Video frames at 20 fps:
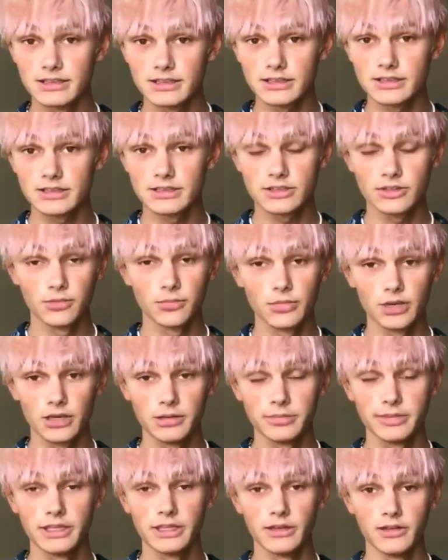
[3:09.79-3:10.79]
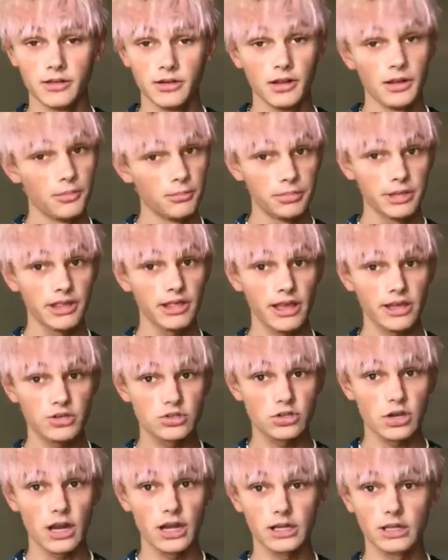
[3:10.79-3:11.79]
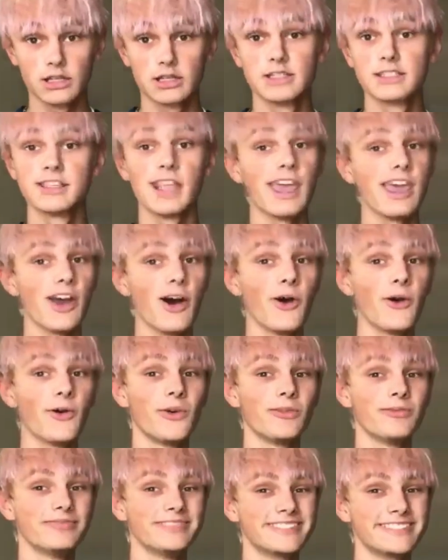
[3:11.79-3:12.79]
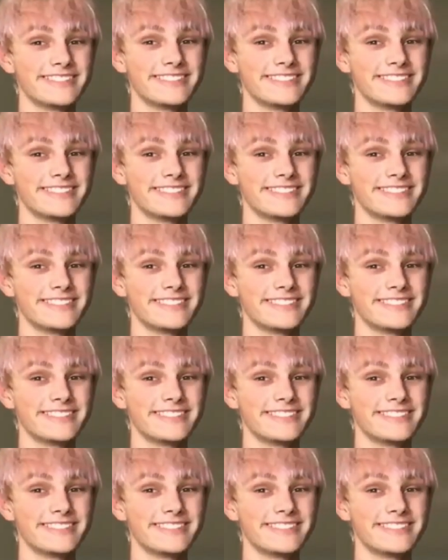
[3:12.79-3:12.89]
So maybe be like Shrek, stay home.